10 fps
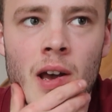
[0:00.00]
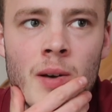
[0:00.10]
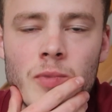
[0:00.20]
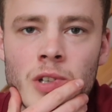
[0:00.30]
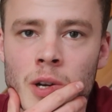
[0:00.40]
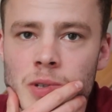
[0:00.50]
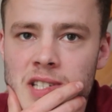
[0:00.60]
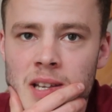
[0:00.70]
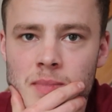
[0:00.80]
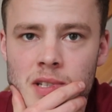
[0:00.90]
No
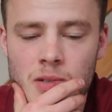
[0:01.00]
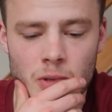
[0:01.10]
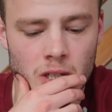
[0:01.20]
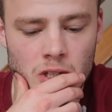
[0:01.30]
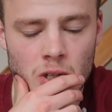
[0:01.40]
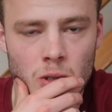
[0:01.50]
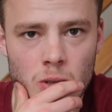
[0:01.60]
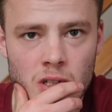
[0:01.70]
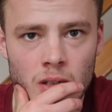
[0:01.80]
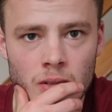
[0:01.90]
stims this week at
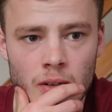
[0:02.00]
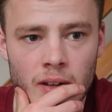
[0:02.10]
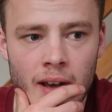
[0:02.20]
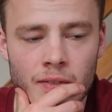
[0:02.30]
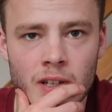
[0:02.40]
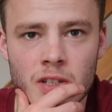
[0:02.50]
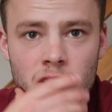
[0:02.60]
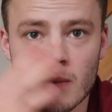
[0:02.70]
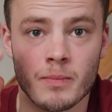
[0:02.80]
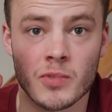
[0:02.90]
all, so no caffeine,
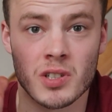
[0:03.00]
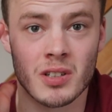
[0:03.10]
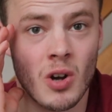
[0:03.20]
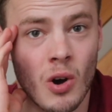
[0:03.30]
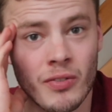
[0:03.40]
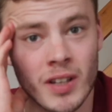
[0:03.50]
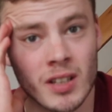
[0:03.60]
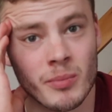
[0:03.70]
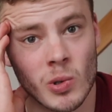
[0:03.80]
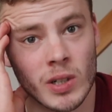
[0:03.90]
just a coffee in
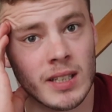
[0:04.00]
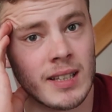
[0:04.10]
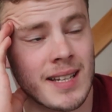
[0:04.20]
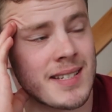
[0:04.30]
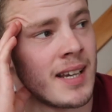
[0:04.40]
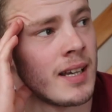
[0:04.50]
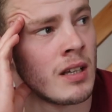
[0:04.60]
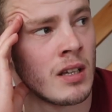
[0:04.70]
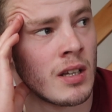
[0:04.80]
the morning, that's it.